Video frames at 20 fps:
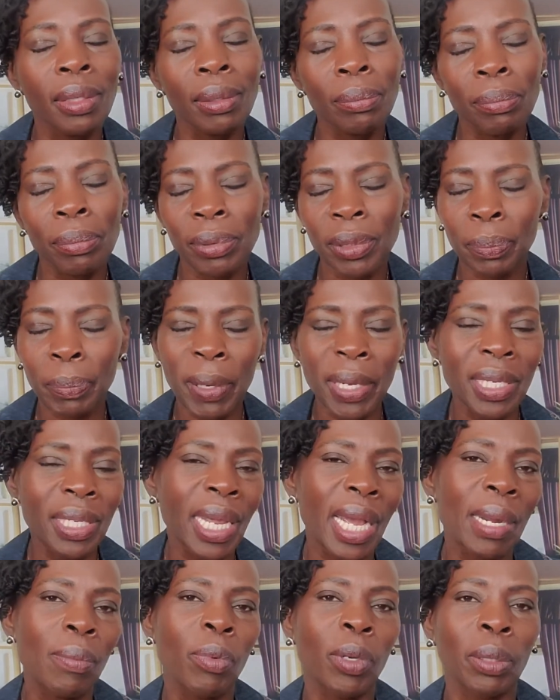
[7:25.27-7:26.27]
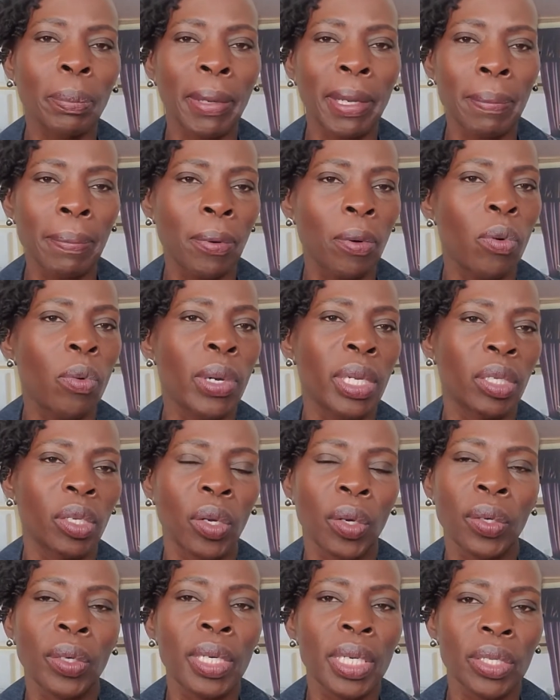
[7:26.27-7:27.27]
spend time with people who
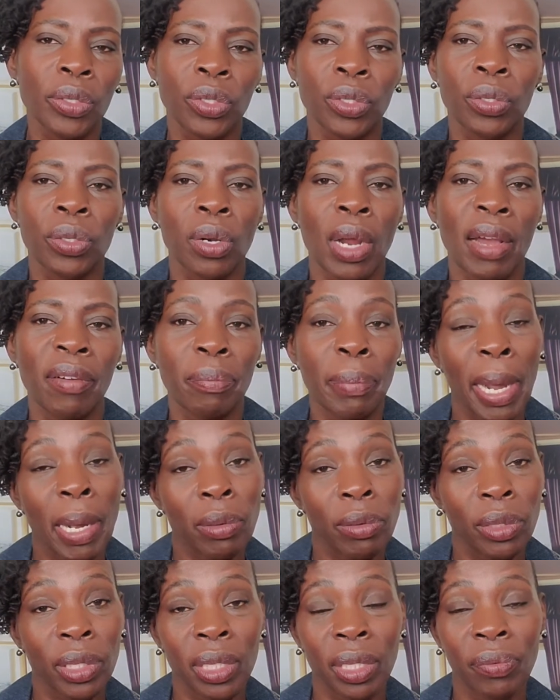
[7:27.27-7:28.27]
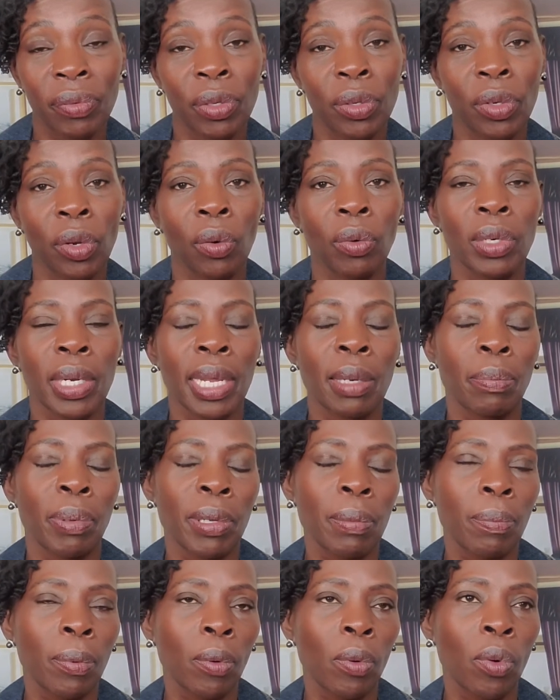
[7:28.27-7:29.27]
encourage you to have boundaries if you don't, and
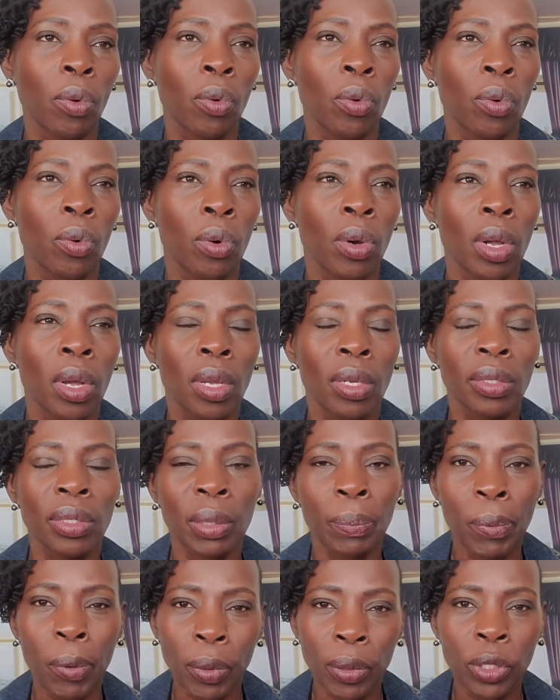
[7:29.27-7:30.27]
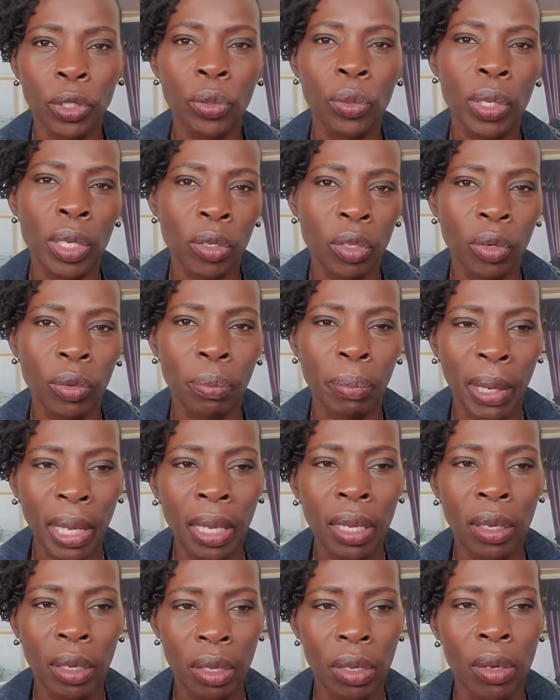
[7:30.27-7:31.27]
people who support you into being
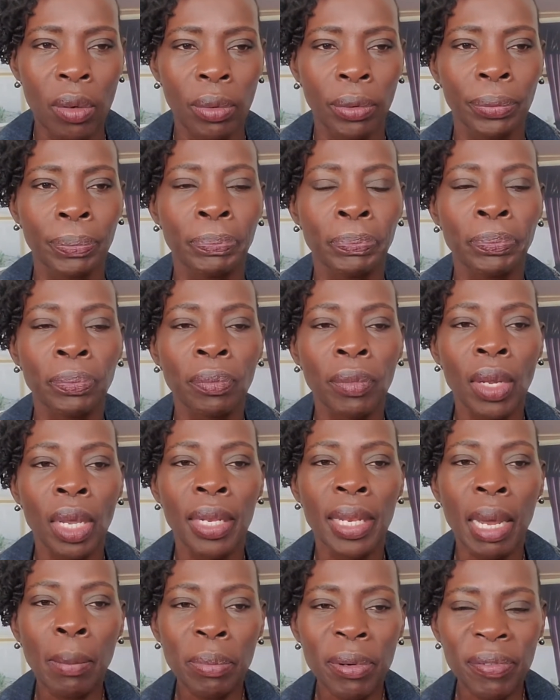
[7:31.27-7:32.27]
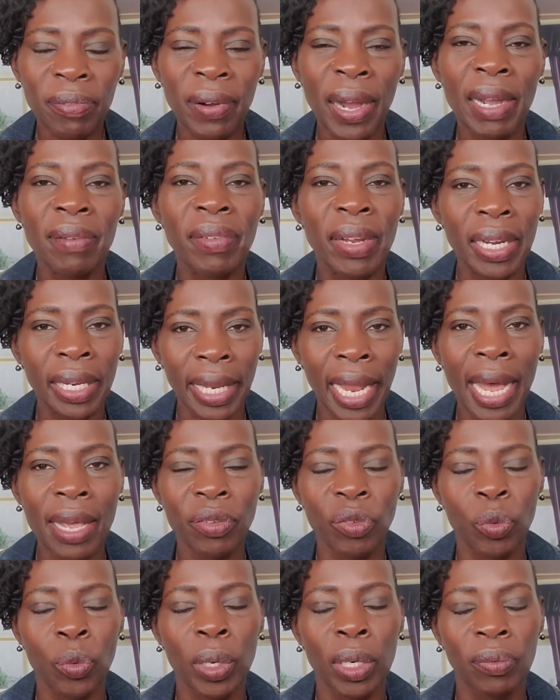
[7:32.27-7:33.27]
you. Number 5 and last
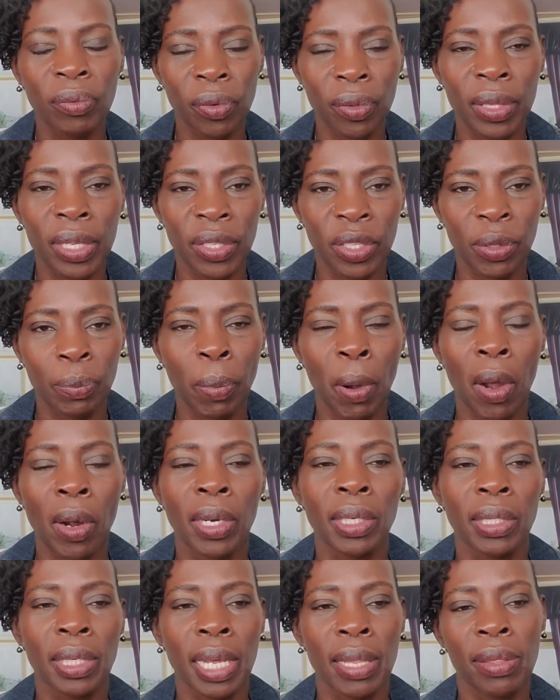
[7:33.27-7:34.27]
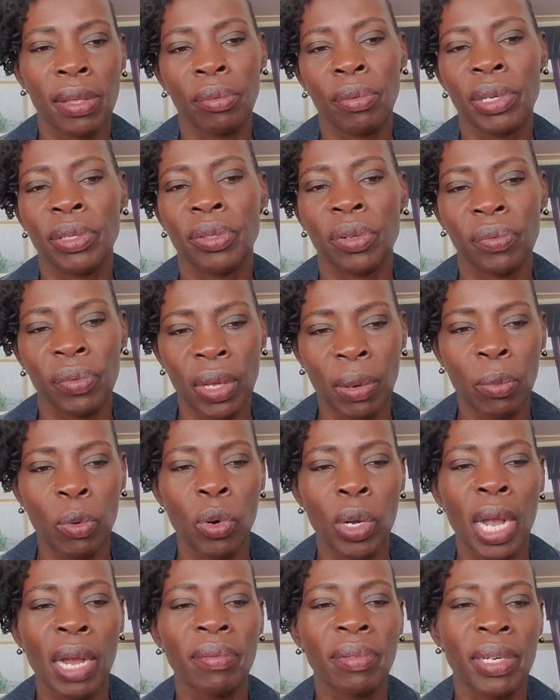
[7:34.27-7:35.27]
one for this part, and the rest of them we'll
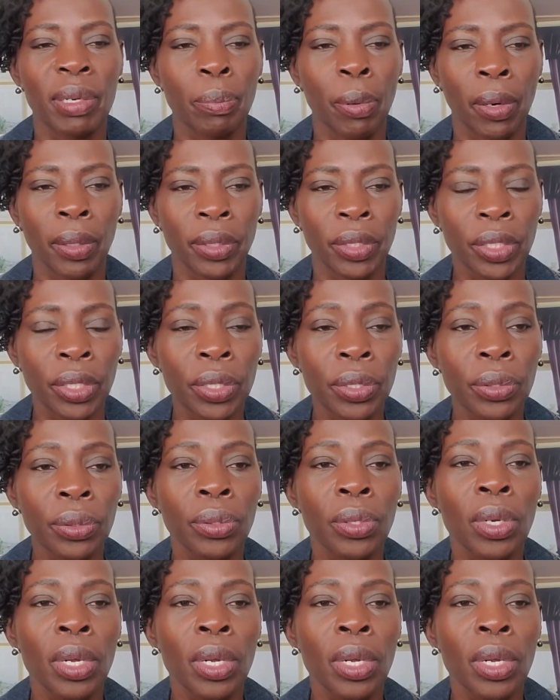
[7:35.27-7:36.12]
cover in part 2,